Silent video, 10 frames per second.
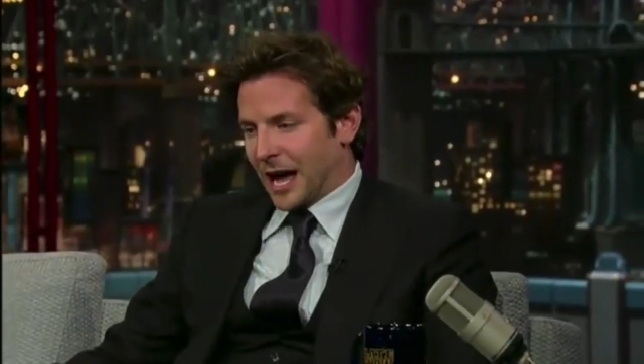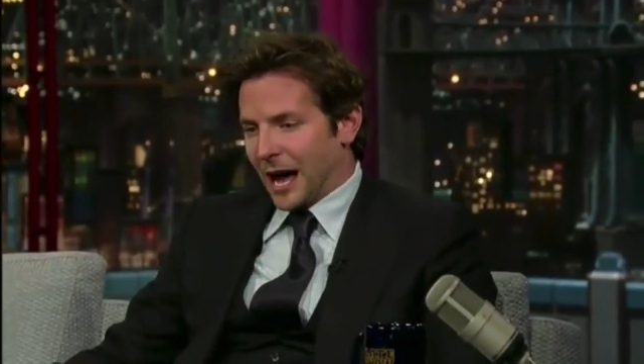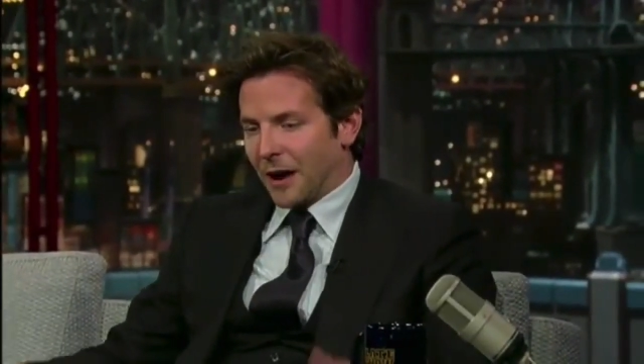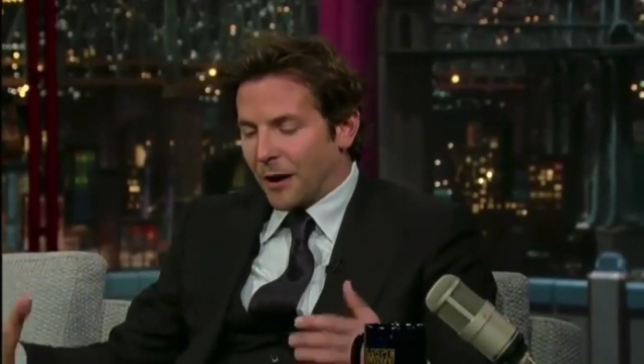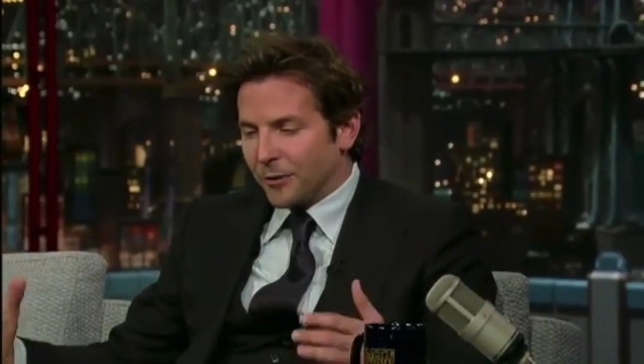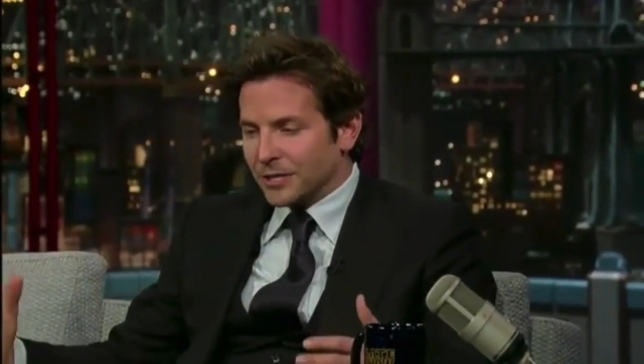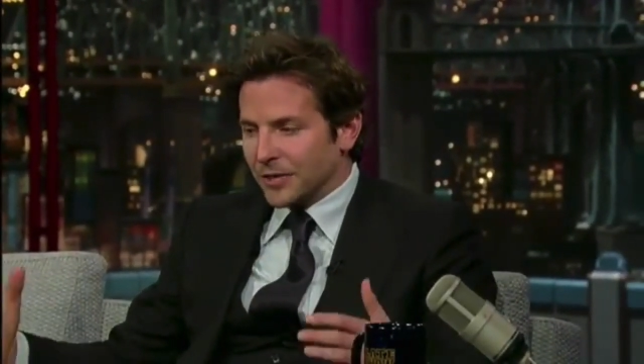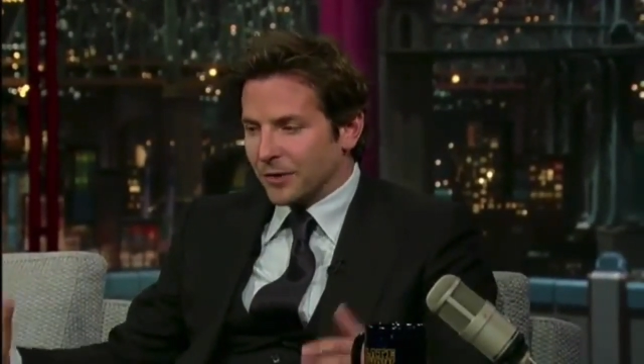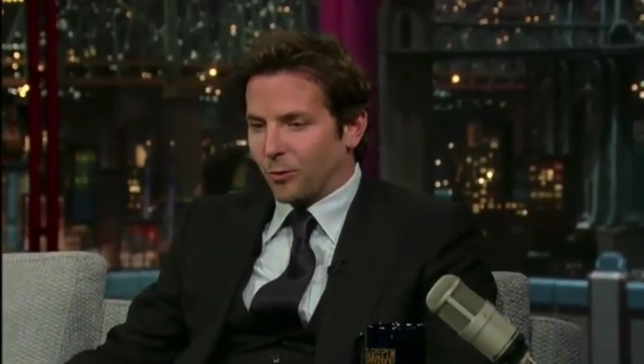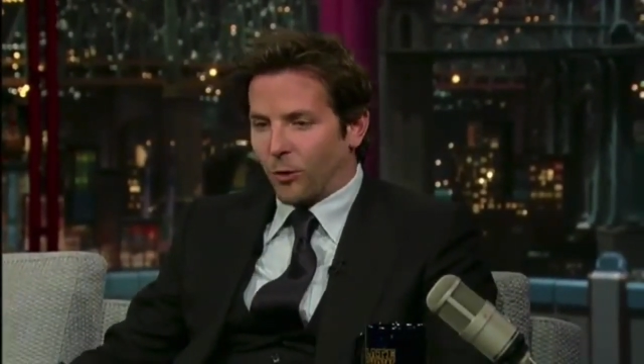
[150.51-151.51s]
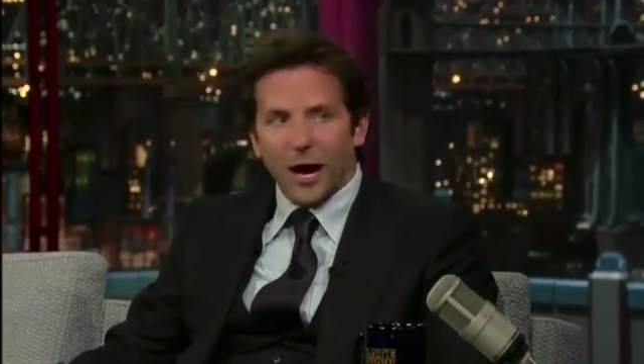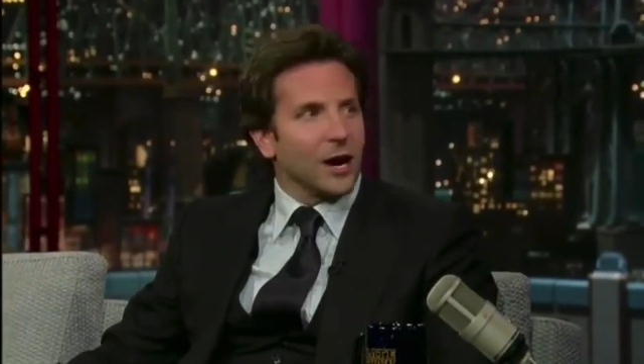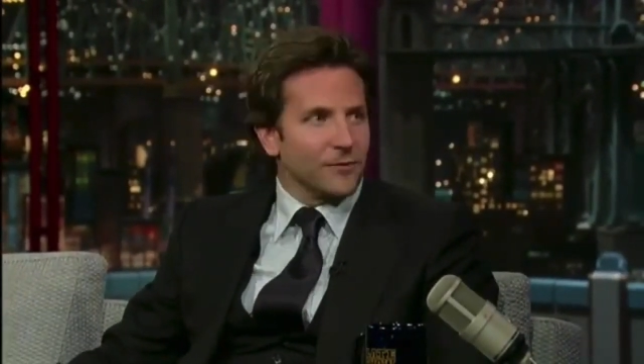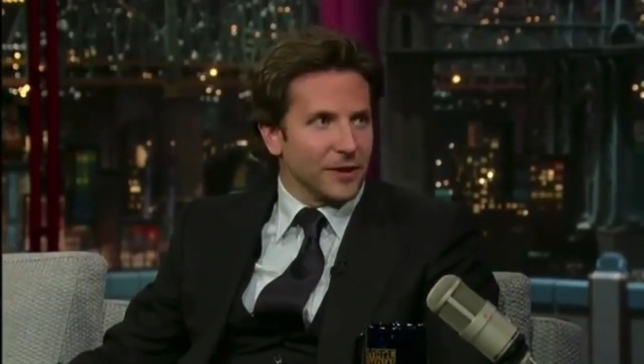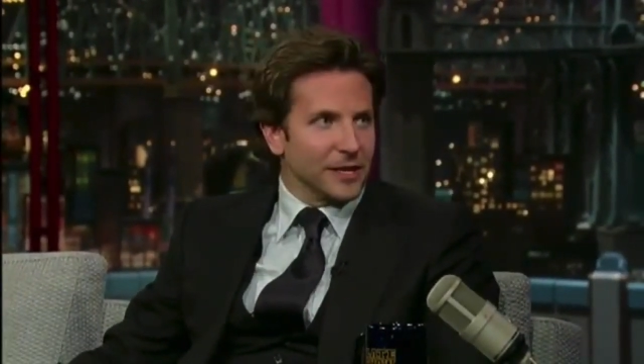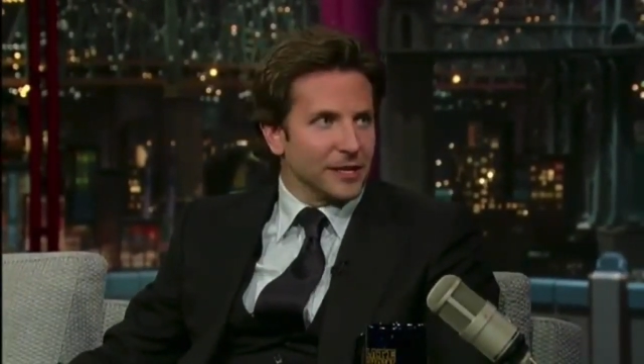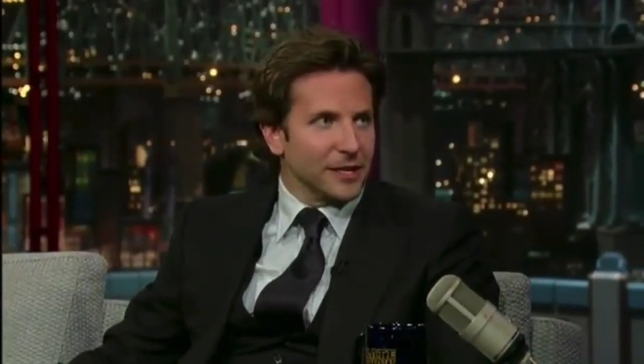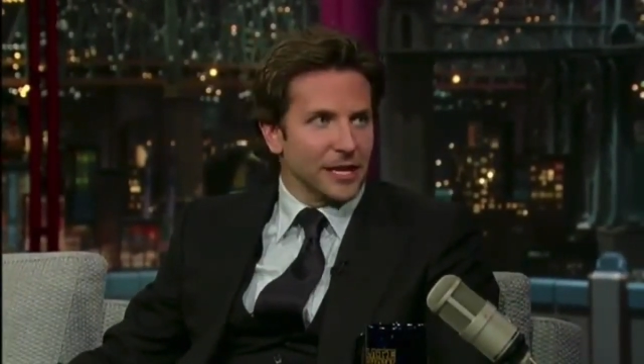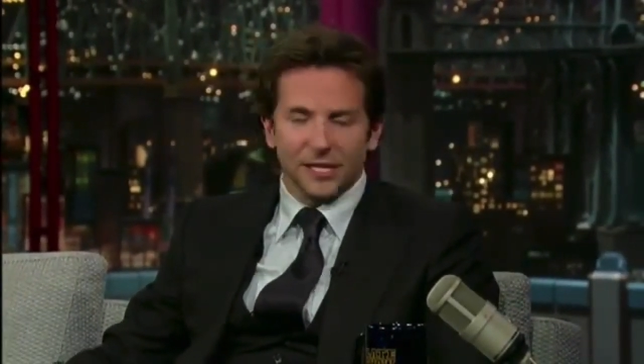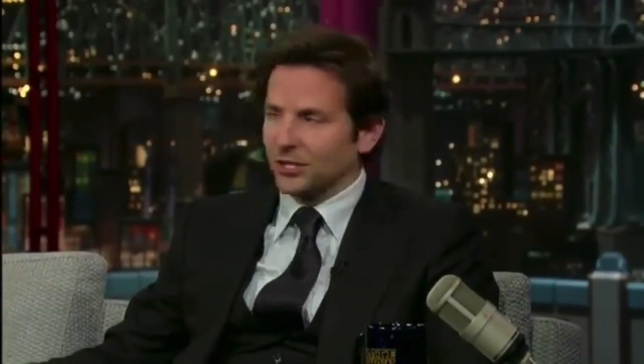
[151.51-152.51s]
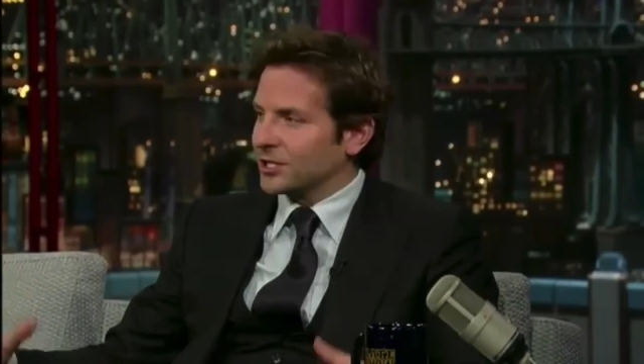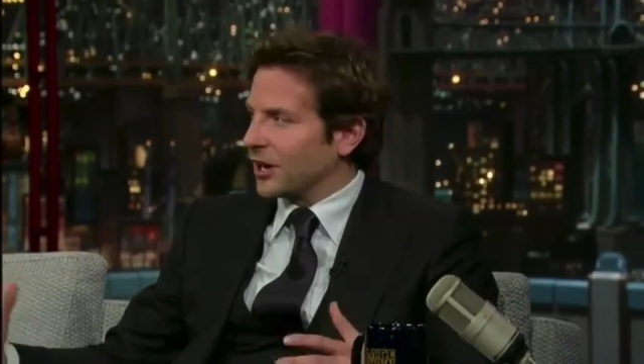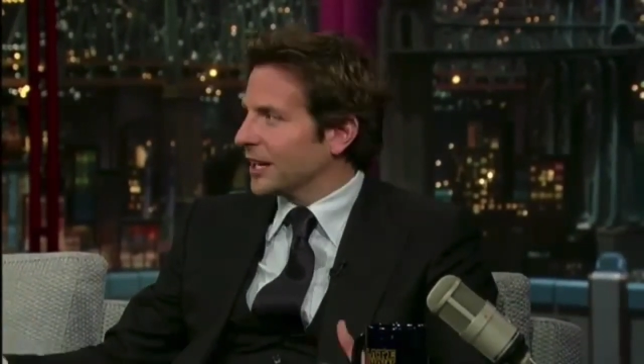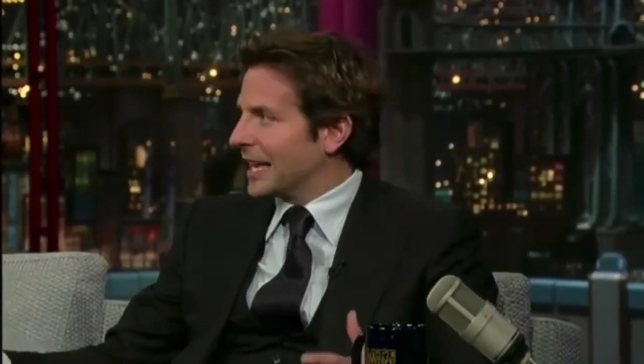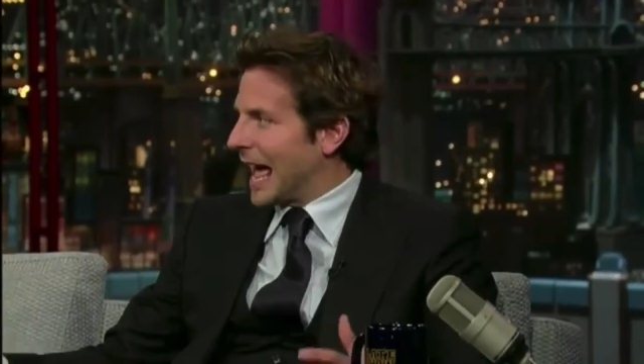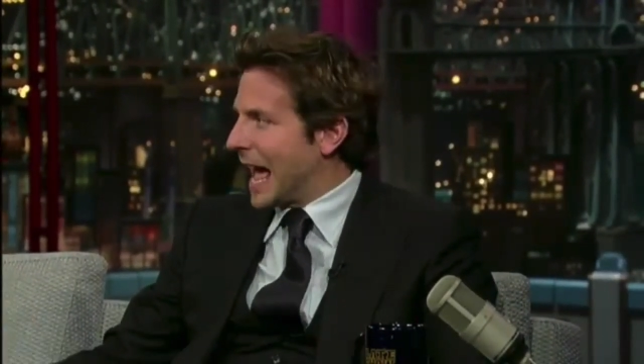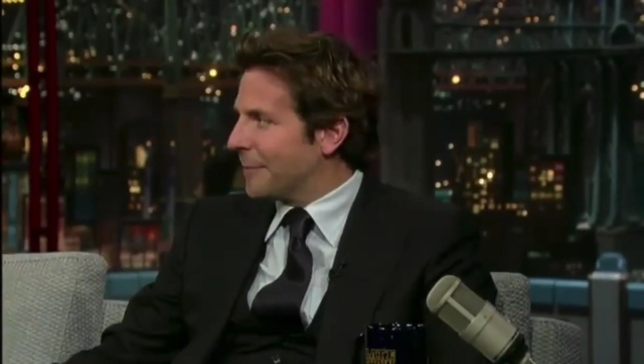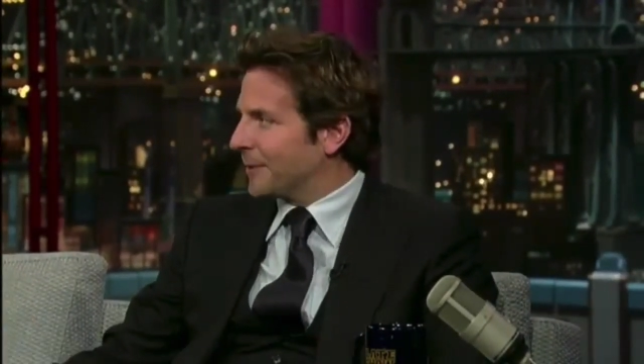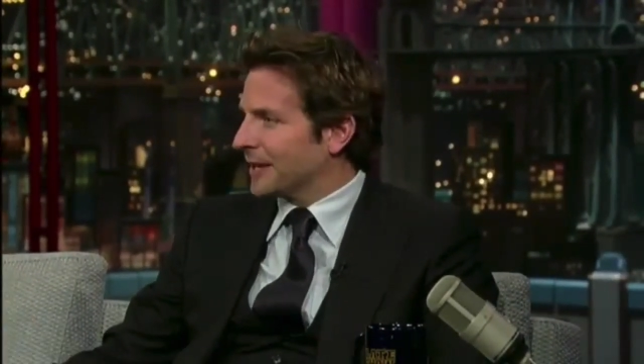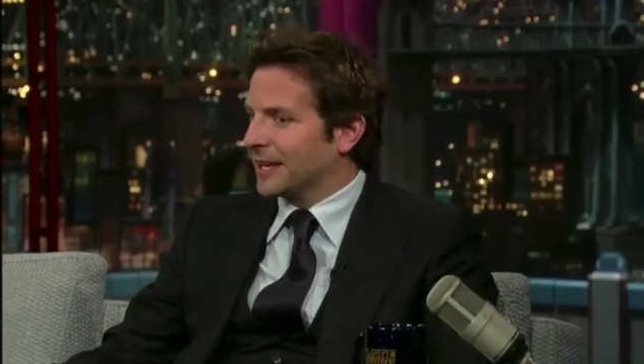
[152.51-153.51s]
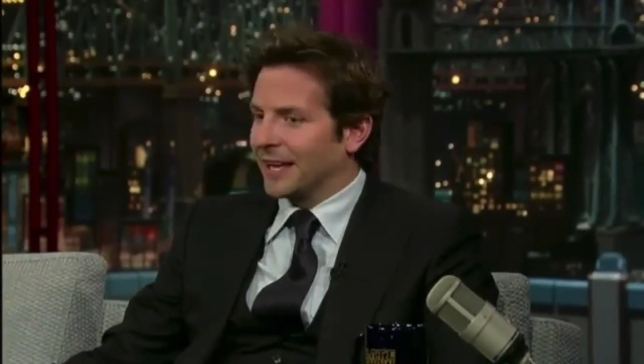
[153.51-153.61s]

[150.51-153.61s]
I, I wasn't even aware of it. it. just started to happen.